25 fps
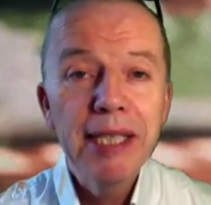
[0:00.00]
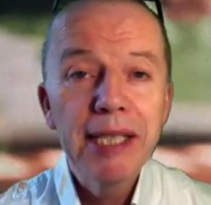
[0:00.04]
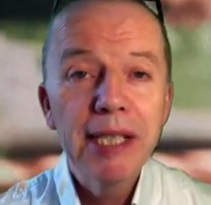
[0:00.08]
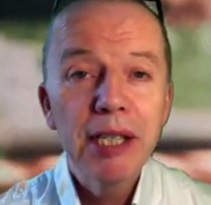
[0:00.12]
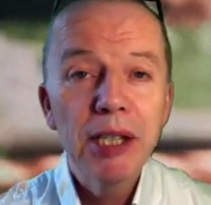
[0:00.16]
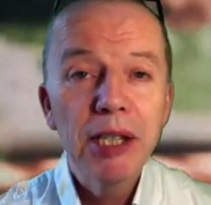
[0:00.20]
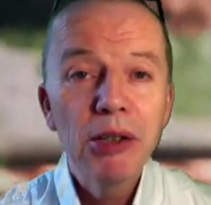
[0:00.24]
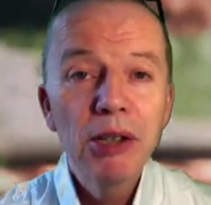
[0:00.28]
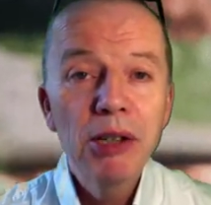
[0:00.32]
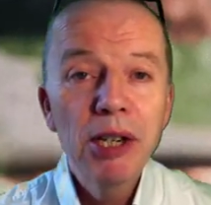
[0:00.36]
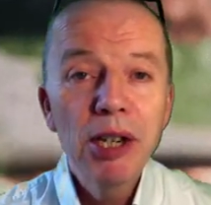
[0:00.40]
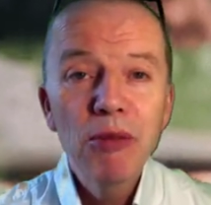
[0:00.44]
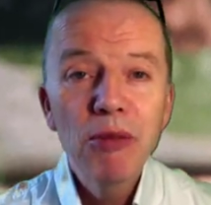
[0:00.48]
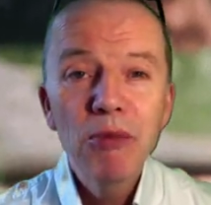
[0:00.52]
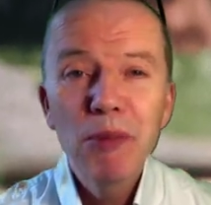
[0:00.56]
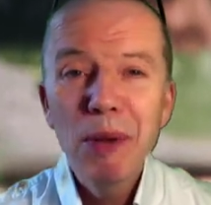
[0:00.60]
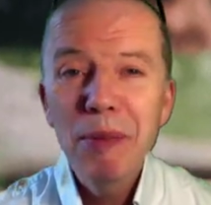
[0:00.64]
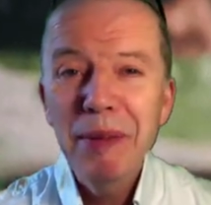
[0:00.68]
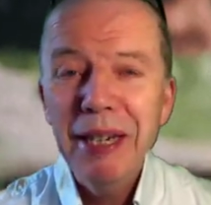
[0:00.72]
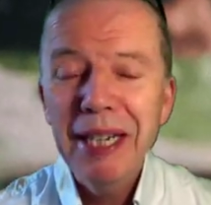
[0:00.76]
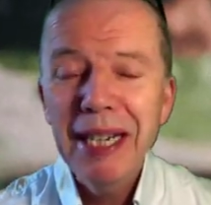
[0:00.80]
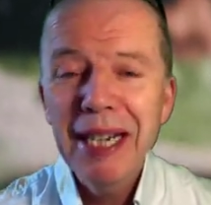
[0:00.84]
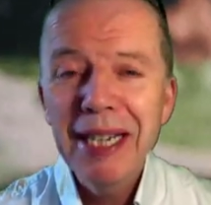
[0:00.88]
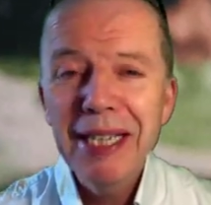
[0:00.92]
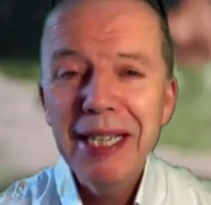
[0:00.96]
So when
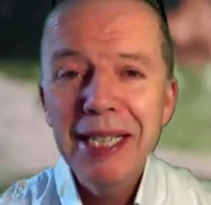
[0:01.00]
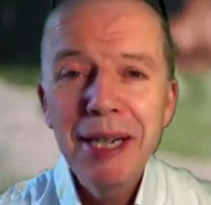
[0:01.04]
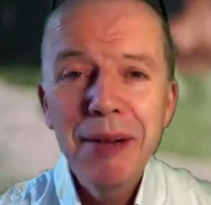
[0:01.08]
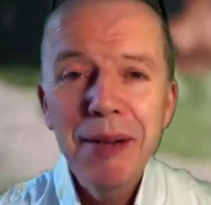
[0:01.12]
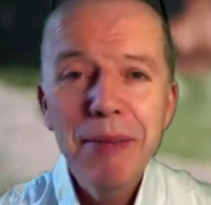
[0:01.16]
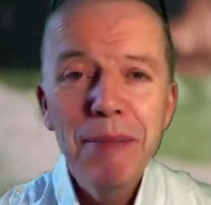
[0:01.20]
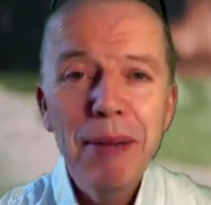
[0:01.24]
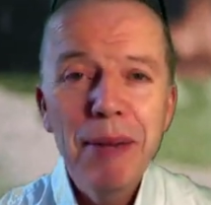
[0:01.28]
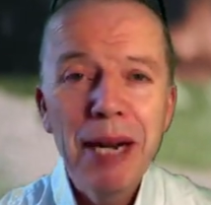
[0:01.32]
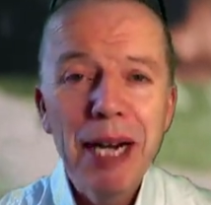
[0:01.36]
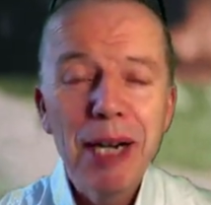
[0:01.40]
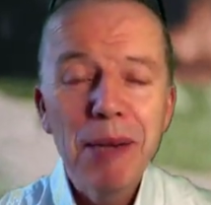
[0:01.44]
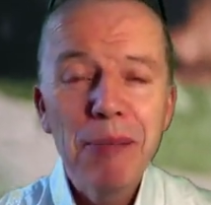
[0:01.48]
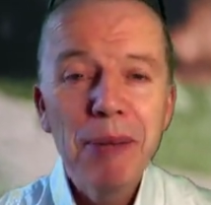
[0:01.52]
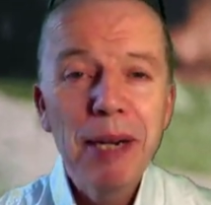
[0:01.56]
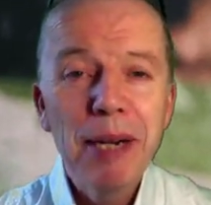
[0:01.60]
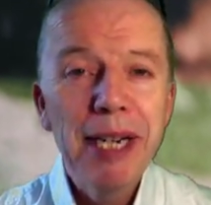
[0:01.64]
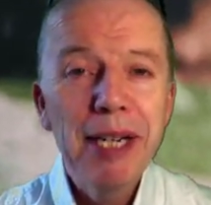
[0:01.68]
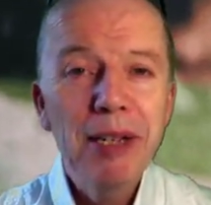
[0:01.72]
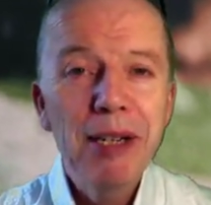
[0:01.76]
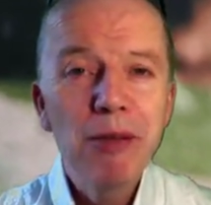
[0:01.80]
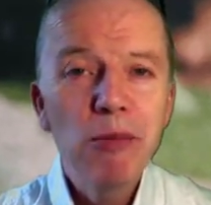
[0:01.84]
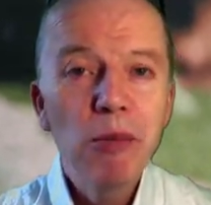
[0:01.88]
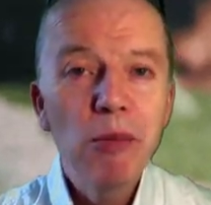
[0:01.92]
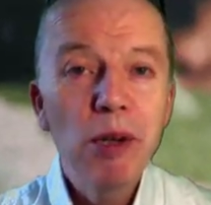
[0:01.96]
we get back
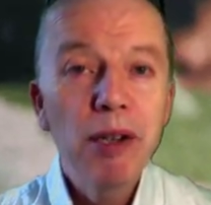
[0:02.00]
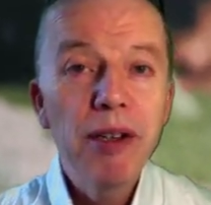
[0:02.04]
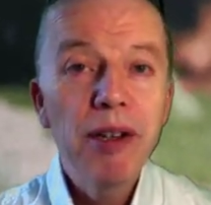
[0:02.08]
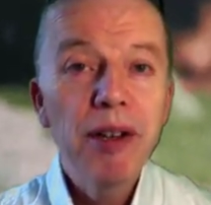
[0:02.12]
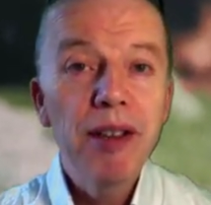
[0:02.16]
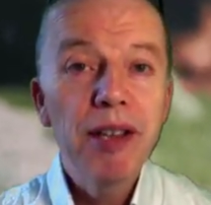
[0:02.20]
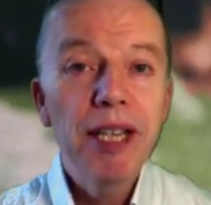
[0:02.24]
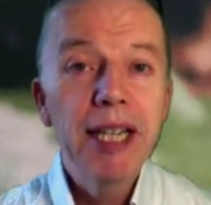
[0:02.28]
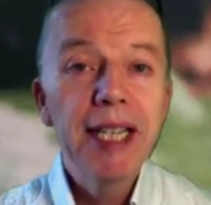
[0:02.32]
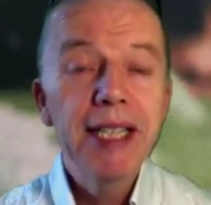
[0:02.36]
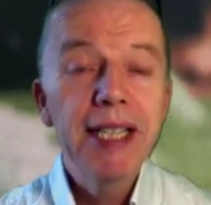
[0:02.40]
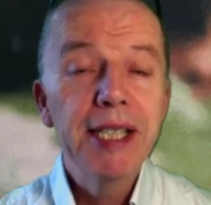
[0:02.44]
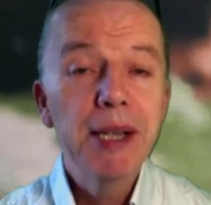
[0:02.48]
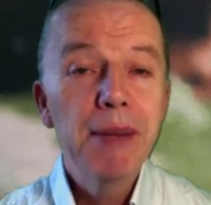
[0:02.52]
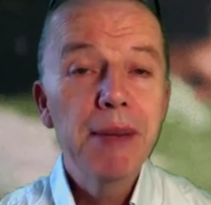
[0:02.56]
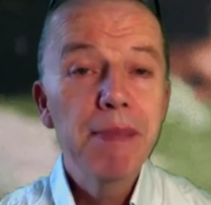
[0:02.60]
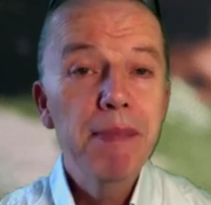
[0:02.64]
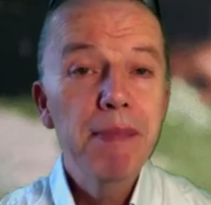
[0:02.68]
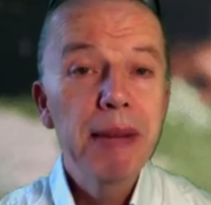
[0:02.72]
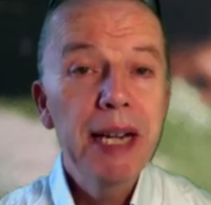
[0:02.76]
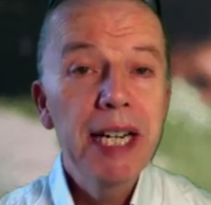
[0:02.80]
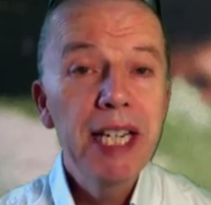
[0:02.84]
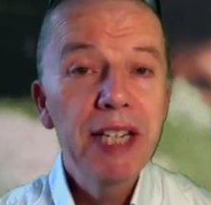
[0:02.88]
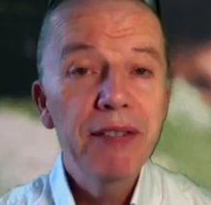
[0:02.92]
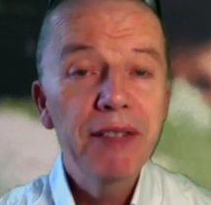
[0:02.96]
pain, one of the things that
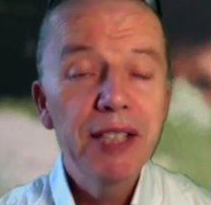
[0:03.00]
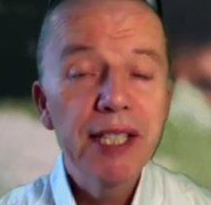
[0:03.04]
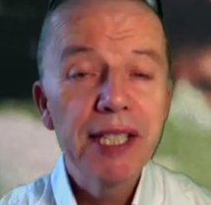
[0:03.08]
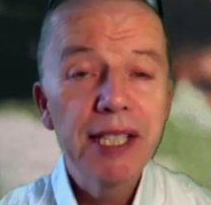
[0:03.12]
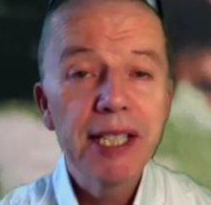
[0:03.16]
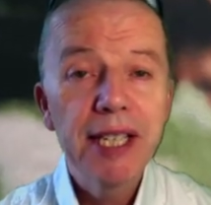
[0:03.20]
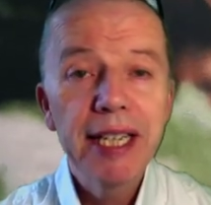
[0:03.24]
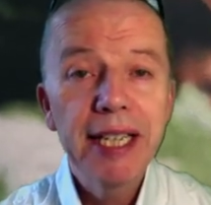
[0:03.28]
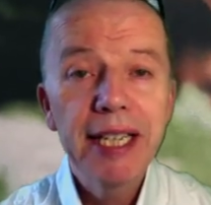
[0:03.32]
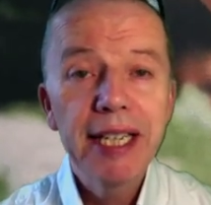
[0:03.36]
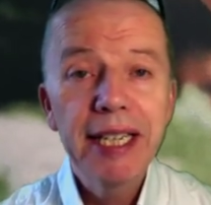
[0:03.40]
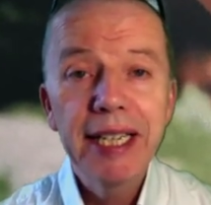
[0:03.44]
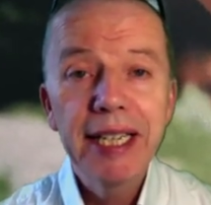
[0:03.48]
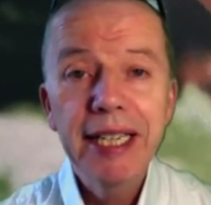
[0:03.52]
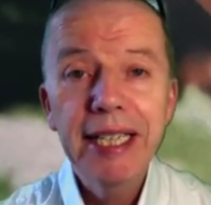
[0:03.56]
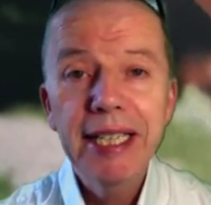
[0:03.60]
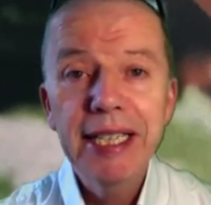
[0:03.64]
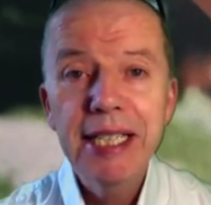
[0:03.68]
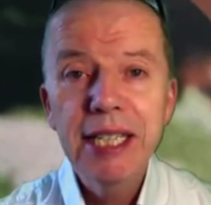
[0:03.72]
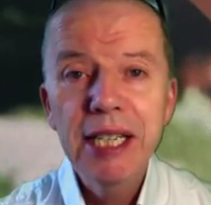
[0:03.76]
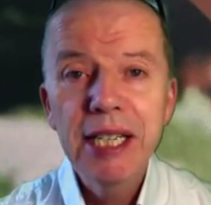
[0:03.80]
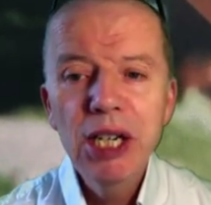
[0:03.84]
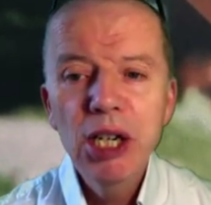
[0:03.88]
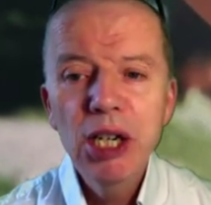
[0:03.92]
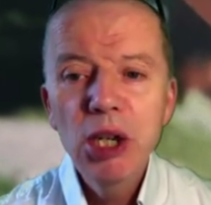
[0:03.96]
many of us think
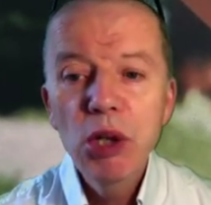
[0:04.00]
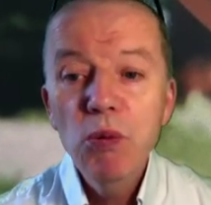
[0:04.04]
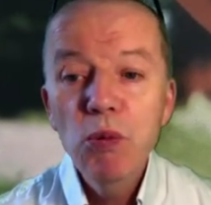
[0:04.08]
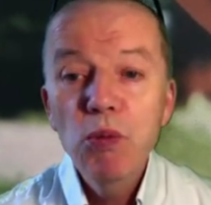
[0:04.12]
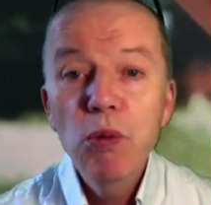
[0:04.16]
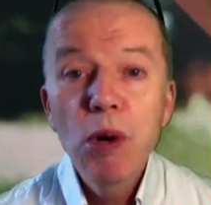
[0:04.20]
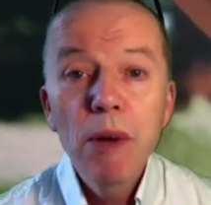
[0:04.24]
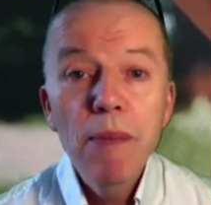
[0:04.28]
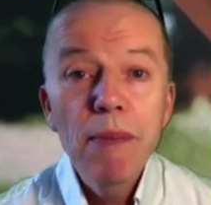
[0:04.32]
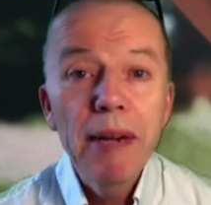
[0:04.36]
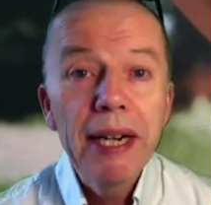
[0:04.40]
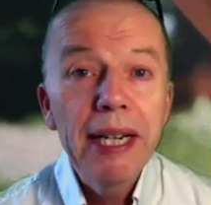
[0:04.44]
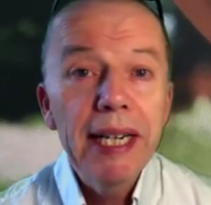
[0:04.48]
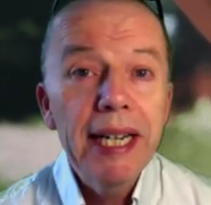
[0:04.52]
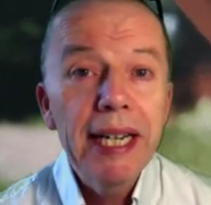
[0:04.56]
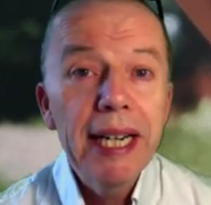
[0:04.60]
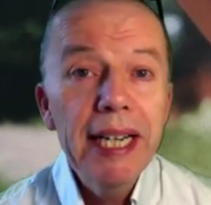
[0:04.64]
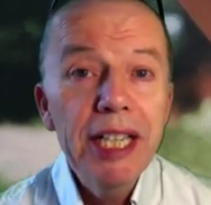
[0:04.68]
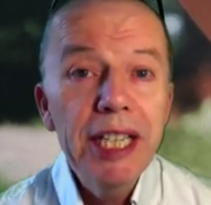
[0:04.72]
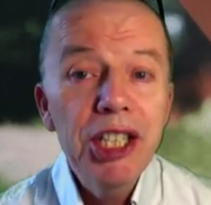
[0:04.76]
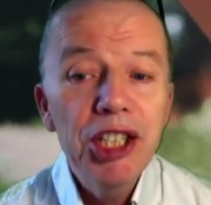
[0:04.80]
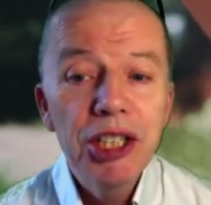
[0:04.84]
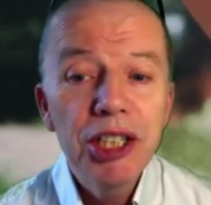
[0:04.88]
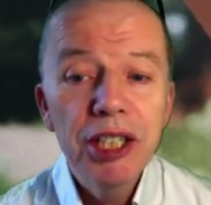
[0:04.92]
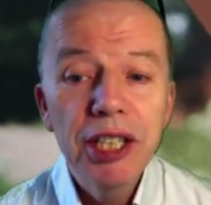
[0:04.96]
is what
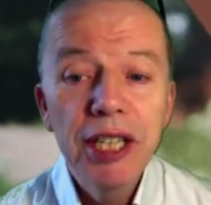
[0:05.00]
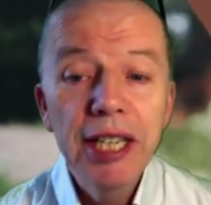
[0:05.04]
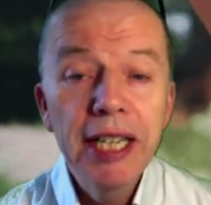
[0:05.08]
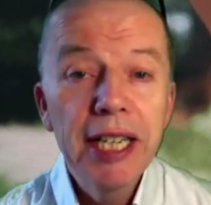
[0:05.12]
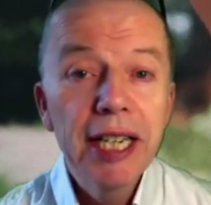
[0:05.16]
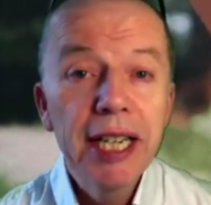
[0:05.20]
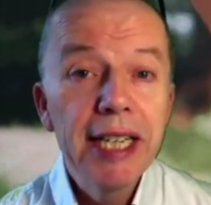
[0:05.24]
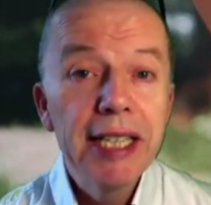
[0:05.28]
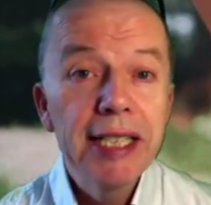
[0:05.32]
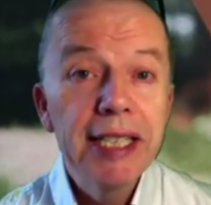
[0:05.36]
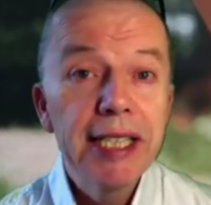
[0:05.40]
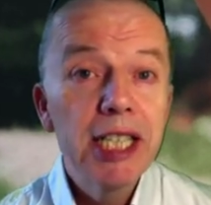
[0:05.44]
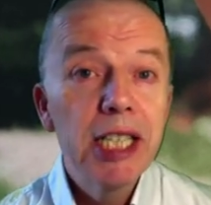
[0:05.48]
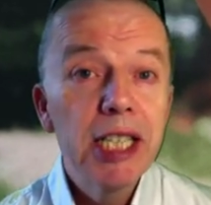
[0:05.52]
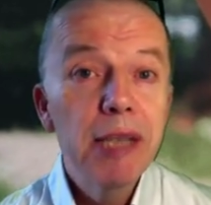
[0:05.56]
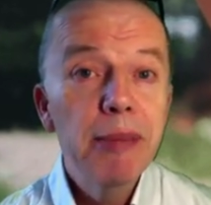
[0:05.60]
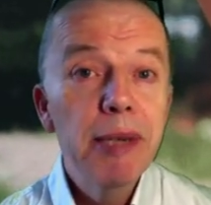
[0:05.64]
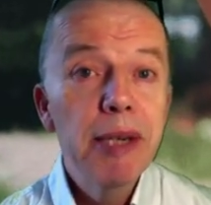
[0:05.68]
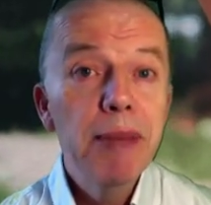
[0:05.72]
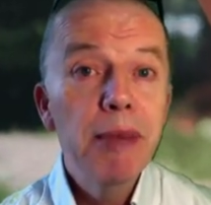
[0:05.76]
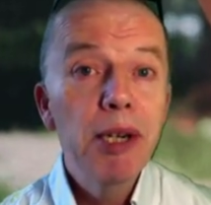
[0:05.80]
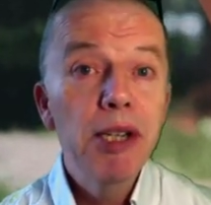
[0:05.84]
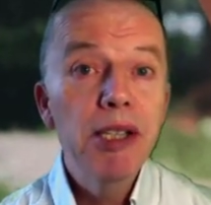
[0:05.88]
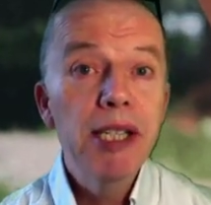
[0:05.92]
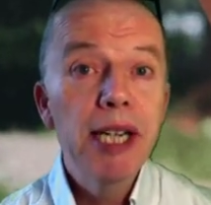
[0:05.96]
medication is going to be
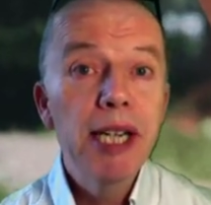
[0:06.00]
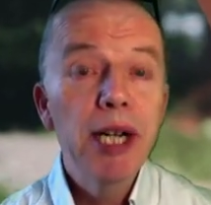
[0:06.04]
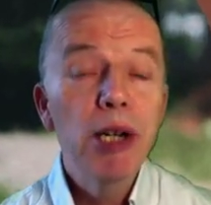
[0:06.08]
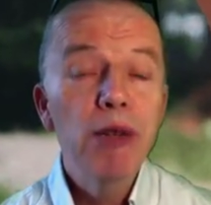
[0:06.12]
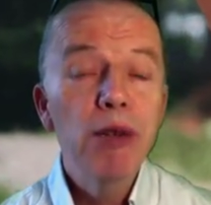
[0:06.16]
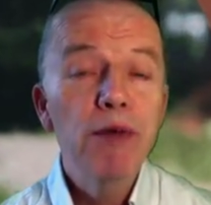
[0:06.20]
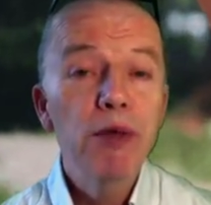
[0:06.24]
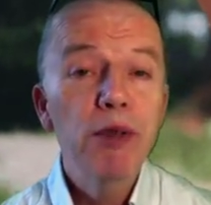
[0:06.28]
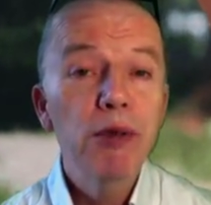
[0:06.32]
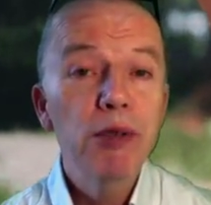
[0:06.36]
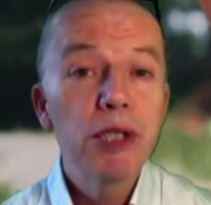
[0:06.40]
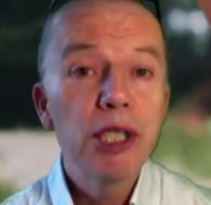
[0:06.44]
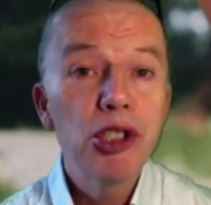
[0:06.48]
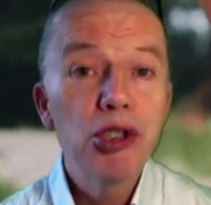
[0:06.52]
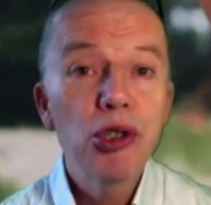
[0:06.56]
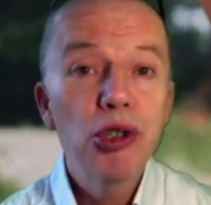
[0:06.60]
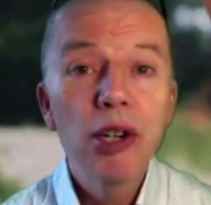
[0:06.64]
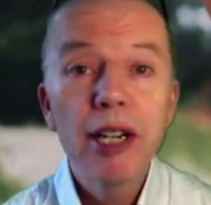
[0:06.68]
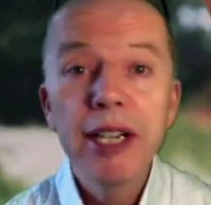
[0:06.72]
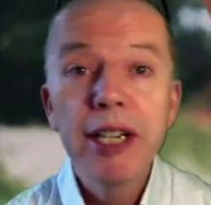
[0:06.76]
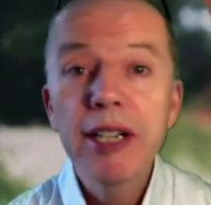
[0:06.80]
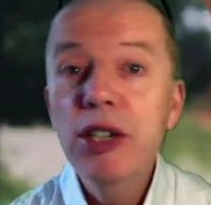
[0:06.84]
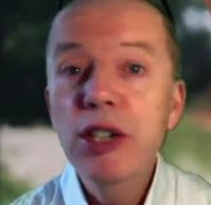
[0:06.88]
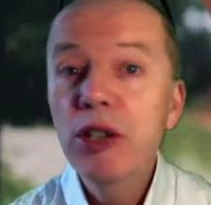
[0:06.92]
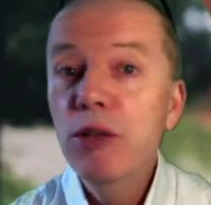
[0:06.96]
most helpful to try and